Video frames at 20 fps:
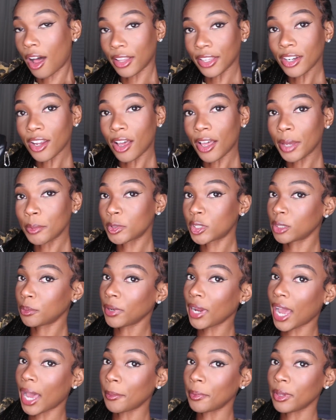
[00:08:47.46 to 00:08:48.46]
All in all, I'm
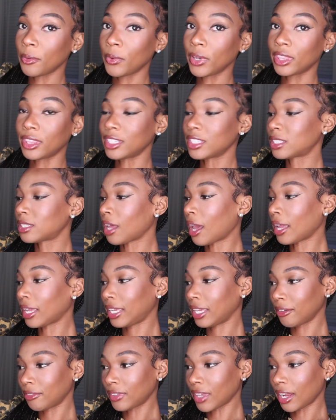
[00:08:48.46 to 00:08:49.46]
super happy with this
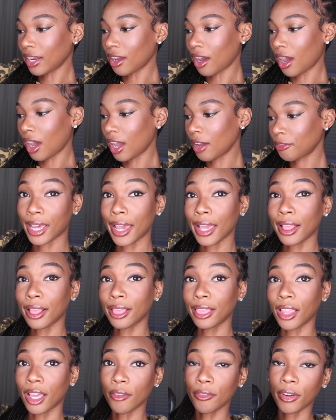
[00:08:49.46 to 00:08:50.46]
gift I got. I
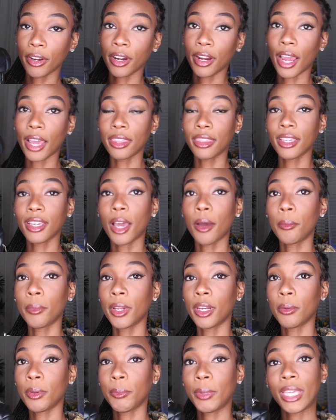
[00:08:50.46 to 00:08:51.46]
love her. I think I'm
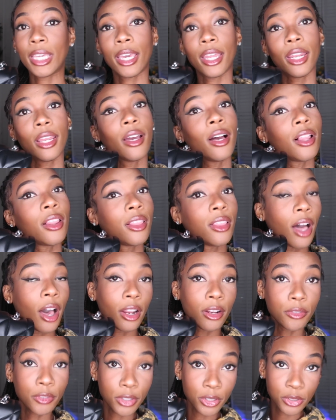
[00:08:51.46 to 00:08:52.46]
gonna be getting a
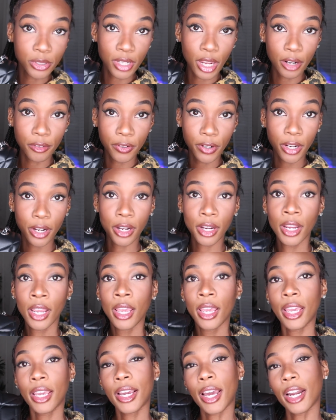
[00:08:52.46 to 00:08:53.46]
lot of use out of her.
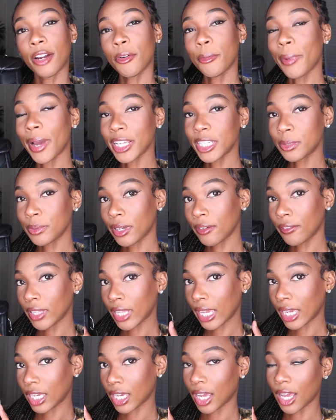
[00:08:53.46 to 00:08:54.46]
It kind of reminds me of
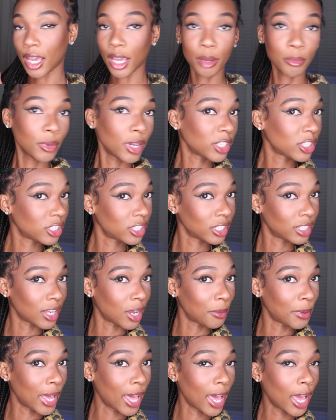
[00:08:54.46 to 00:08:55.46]
a
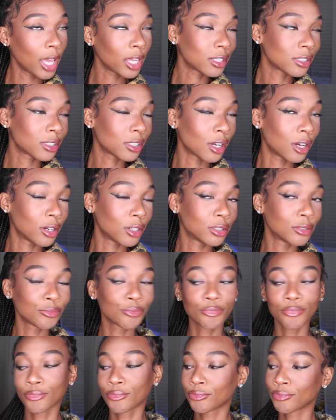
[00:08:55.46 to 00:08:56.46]
Chanel bag,
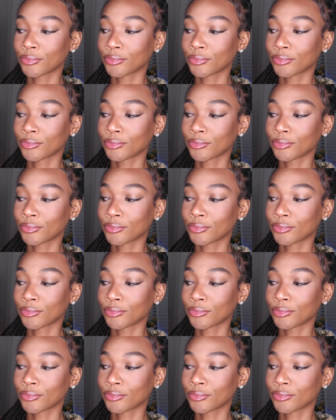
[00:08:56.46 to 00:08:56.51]
so